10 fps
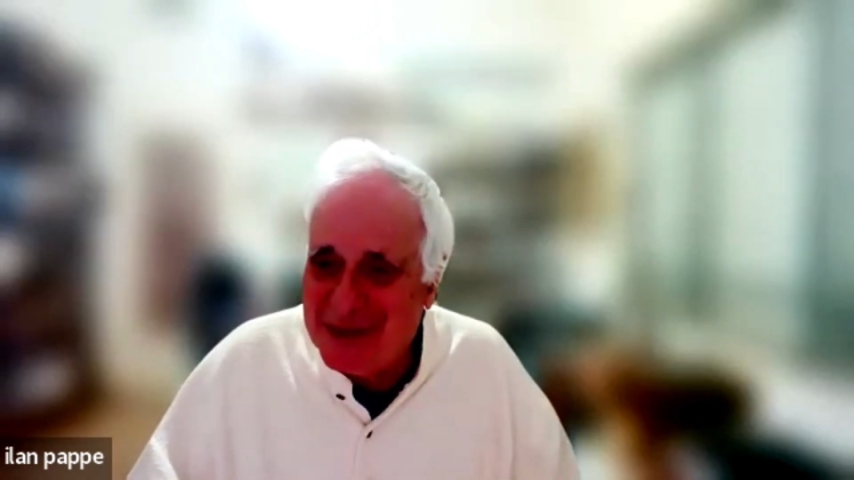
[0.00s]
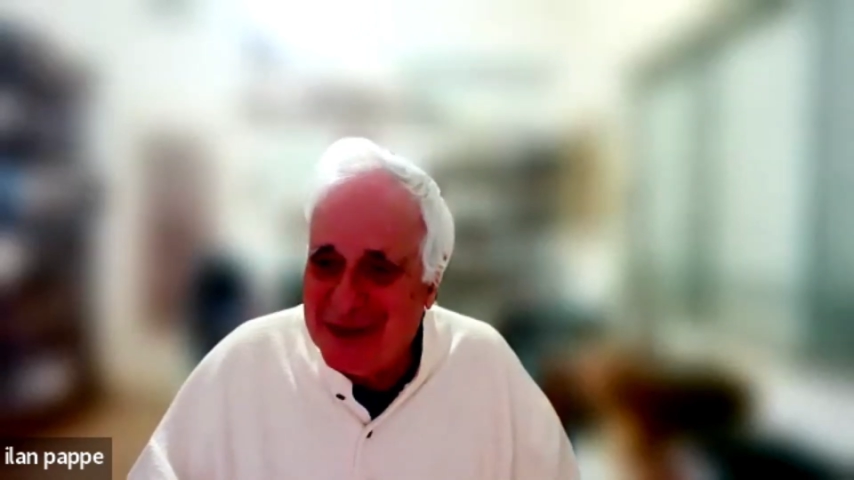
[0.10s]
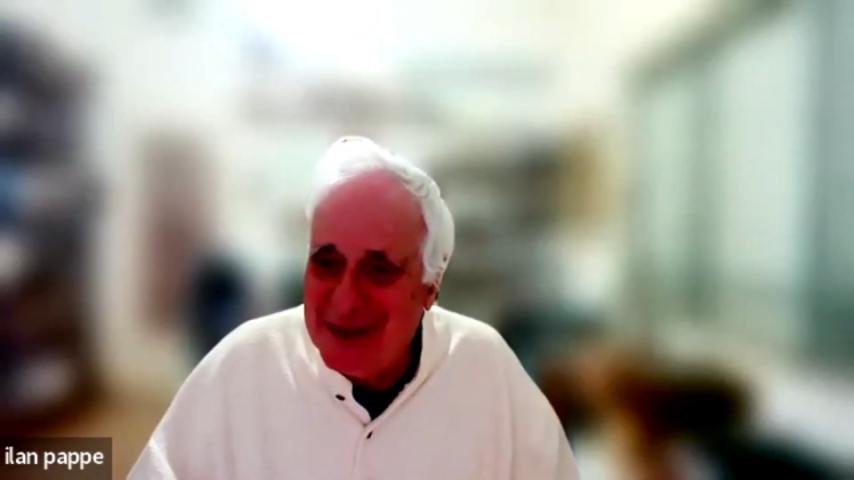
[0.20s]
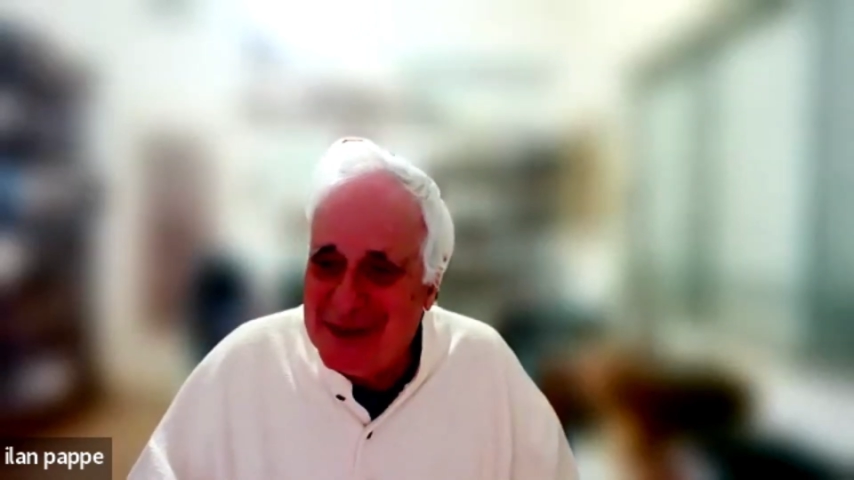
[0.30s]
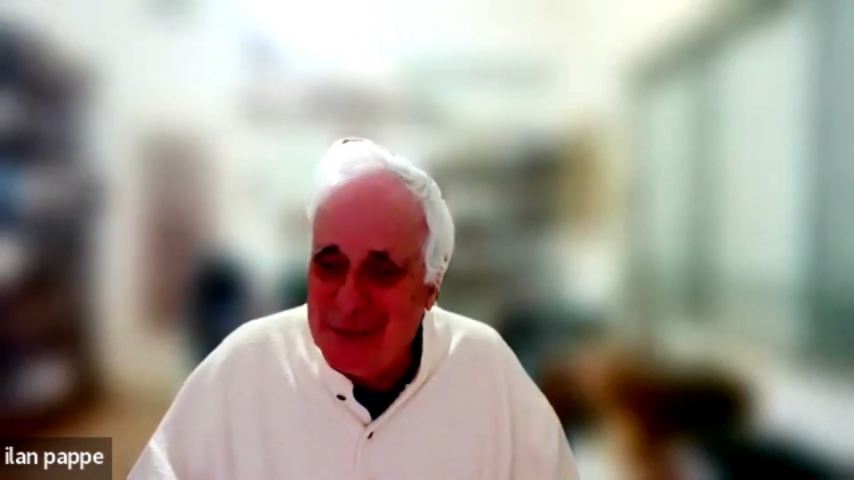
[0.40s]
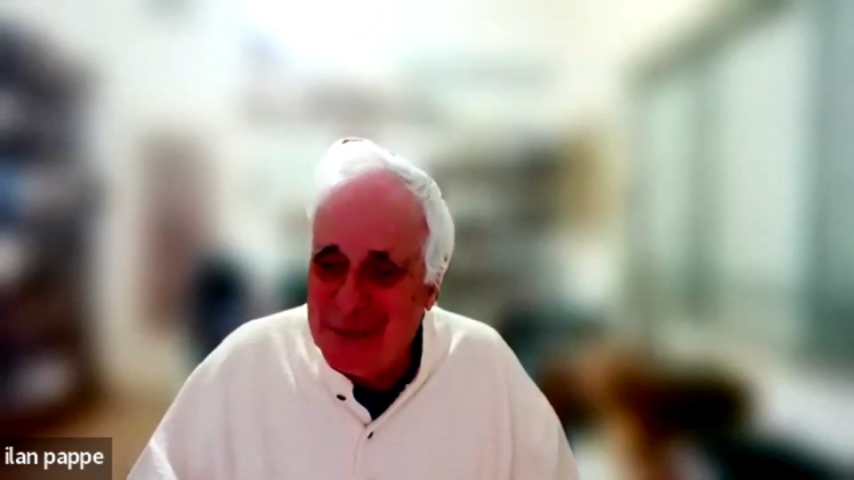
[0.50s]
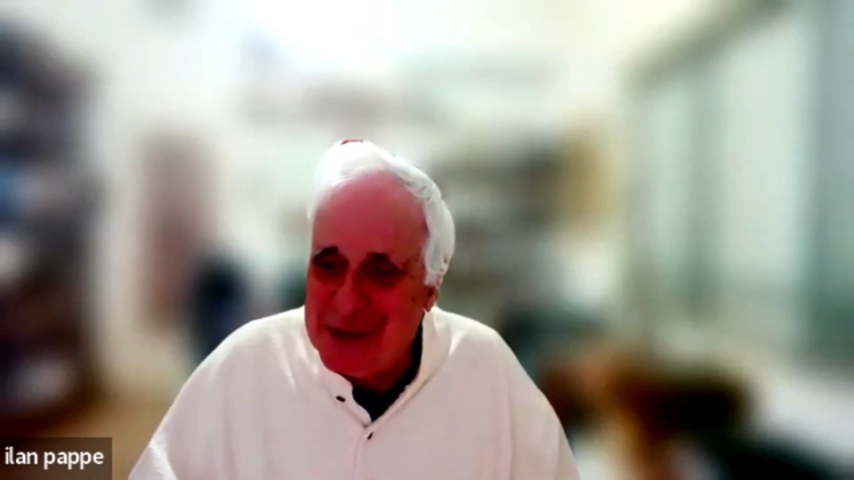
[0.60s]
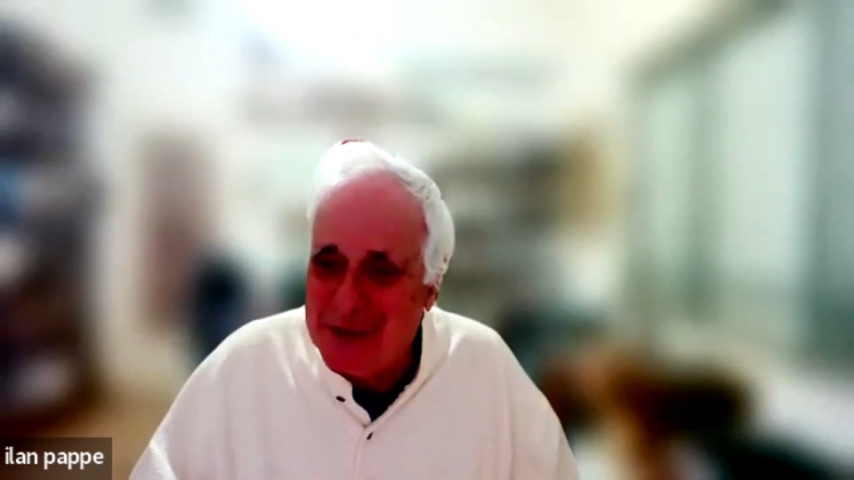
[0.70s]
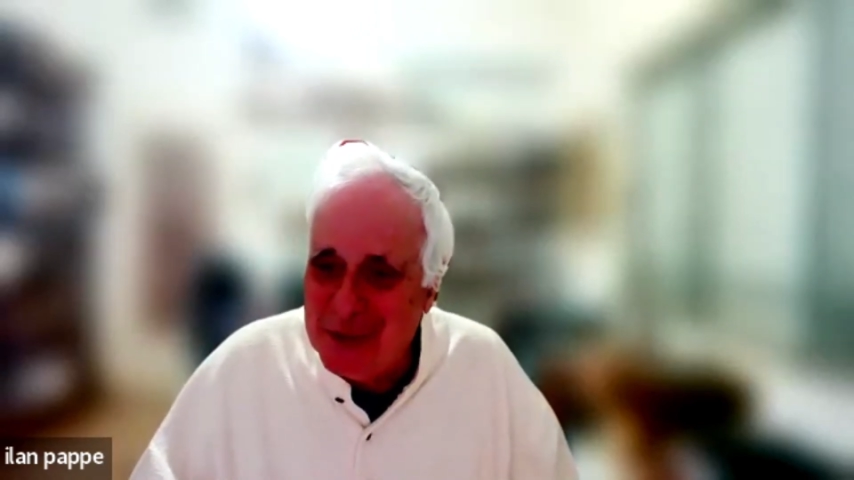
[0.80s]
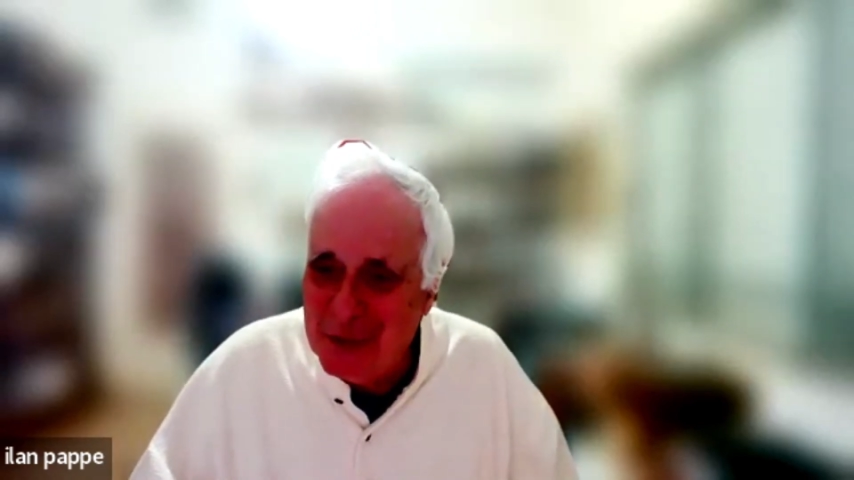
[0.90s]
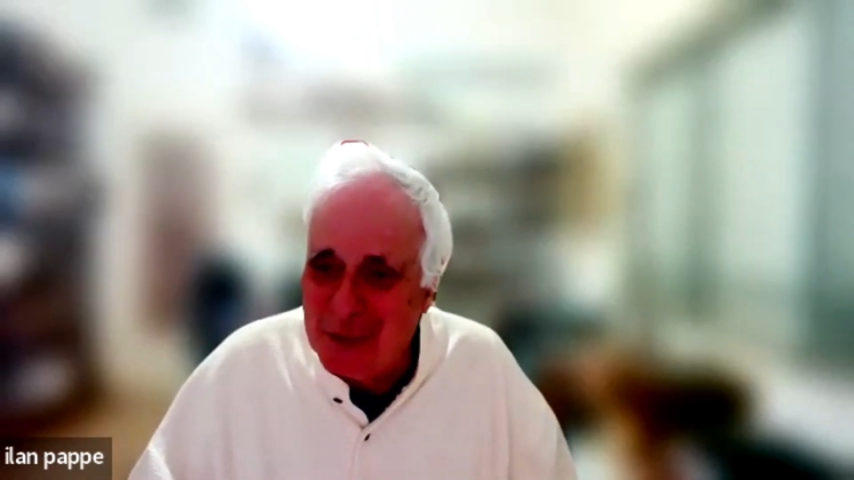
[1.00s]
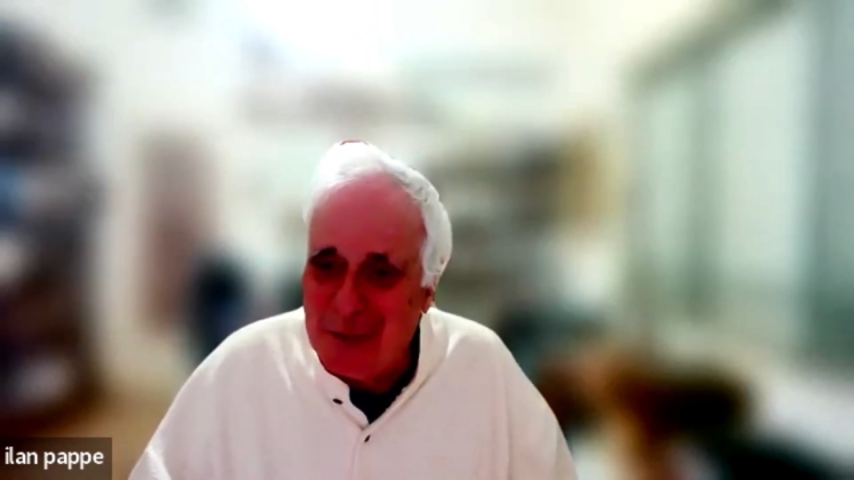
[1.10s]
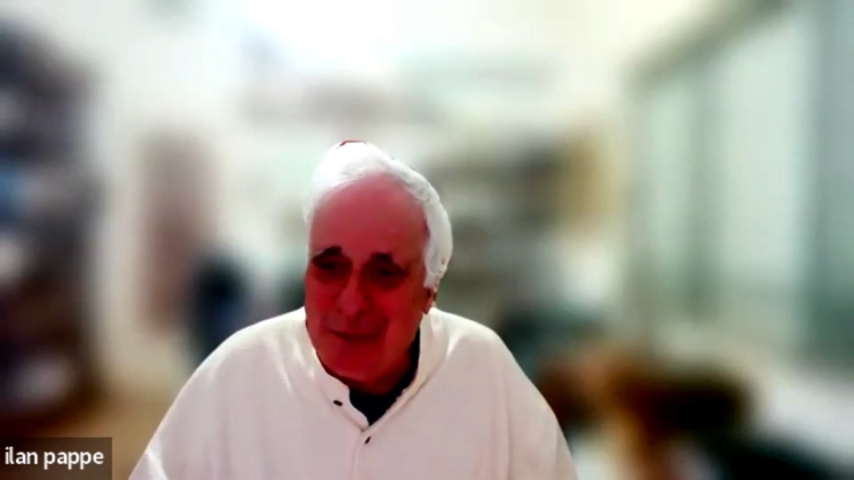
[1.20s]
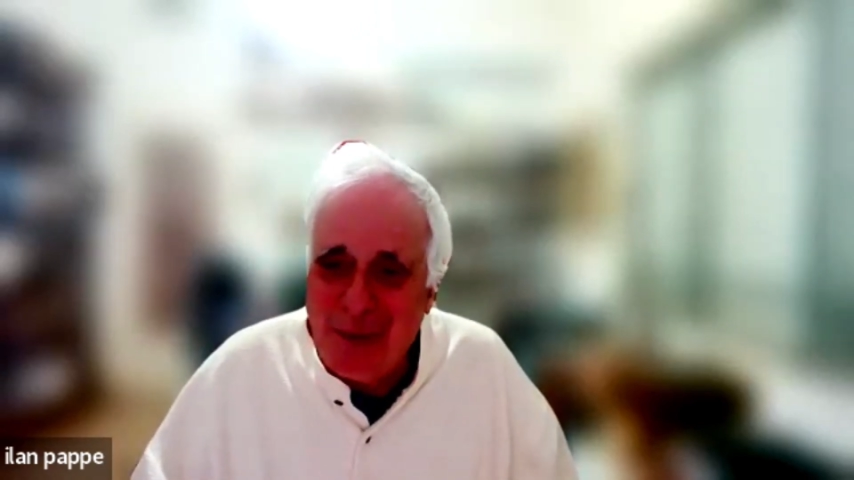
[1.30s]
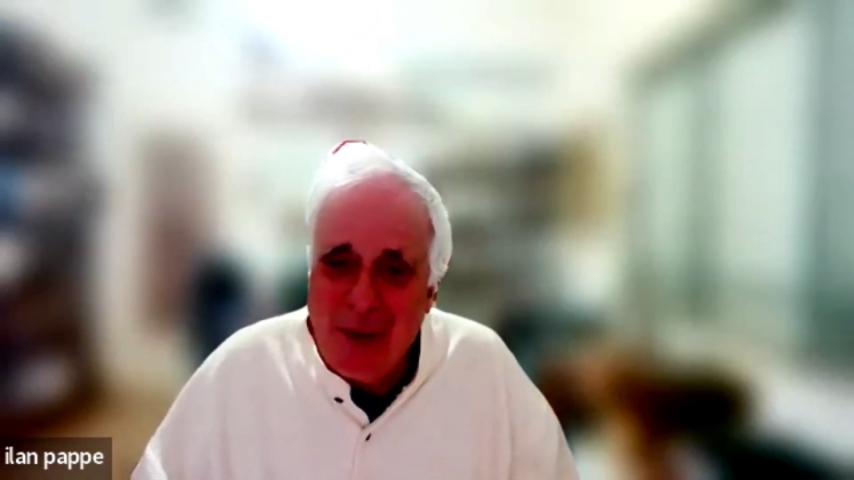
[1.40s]
states in Western
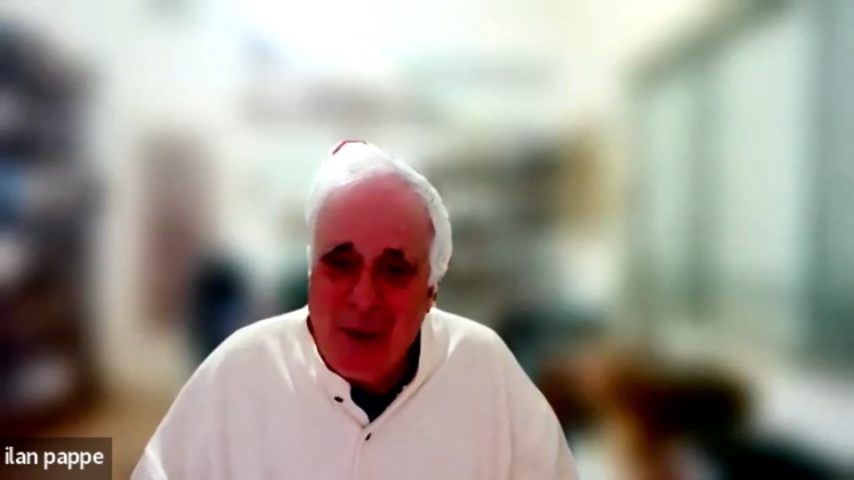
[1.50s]
Europe